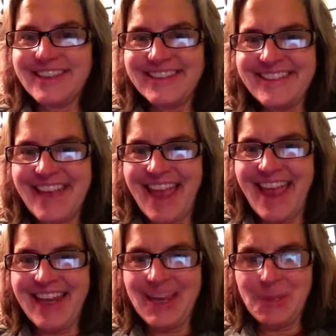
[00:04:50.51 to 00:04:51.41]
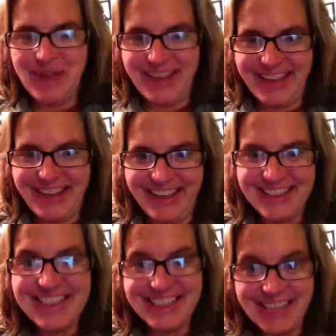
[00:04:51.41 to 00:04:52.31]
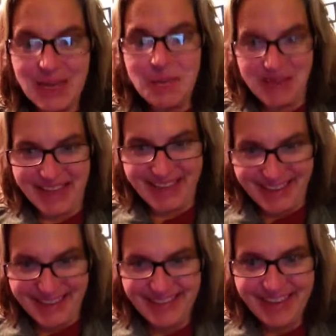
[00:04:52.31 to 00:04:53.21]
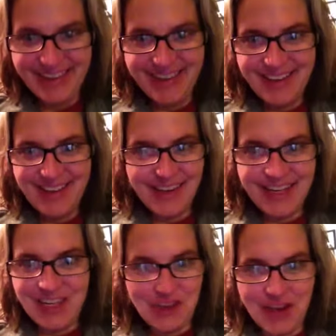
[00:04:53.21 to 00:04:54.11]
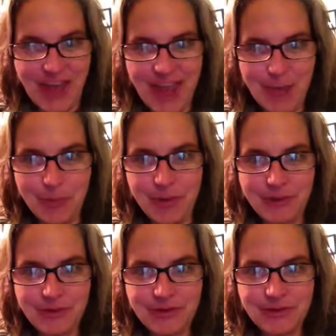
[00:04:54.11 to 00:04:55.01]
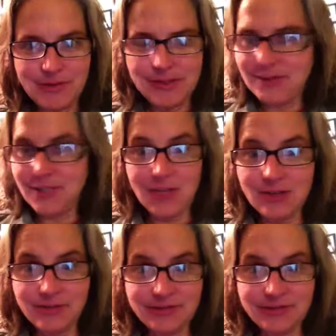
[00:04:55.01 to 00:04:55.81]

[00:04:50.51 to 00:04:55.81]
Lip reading: Is anybody sleeping in either camp? No.